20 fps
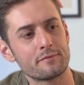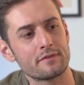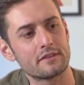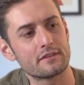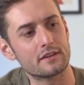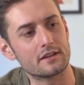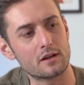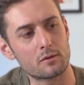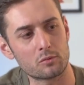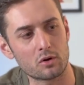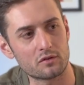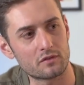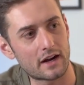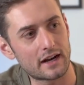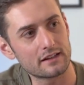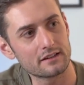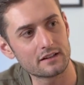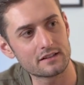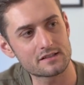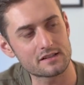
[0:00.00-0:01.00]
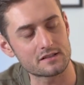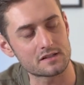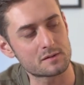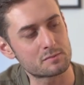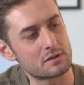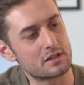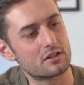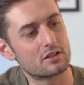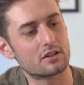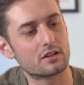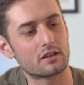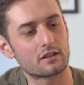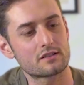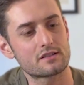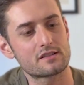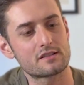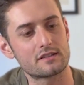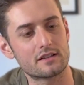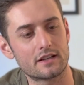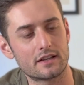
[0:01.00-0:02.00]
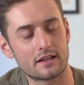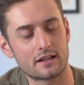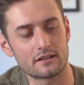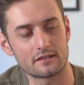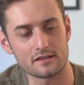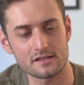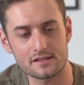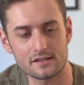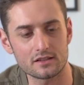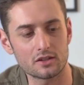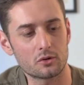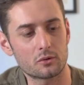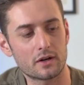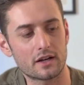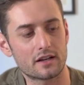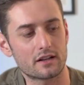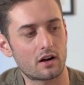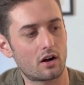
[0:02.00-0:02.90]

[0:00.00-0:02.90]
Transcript: the number of eyelets and speed hooks, and the silhouette,